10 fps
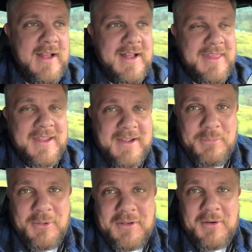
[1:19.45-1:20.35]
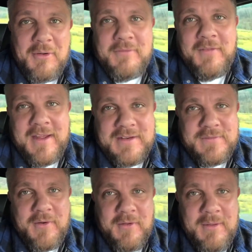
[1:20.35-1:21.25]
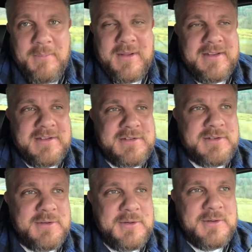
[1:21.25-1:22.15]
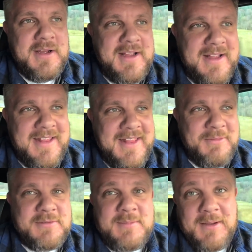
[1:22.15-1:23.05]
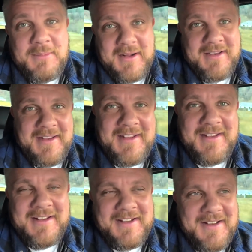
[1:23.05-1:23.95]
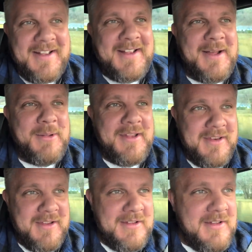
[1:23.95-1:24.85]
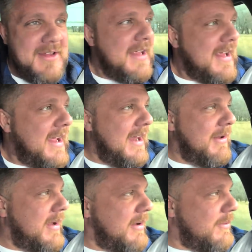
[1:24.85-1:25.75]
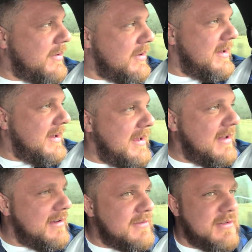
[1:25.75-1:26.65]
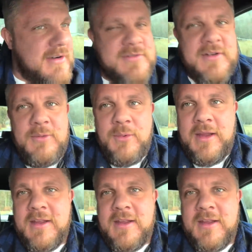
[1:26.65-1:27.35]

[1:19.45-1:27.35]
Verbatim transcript: I think I booked the wrong flights for them, so that was my bad. And Anyway, we're gonna, or sorry, we,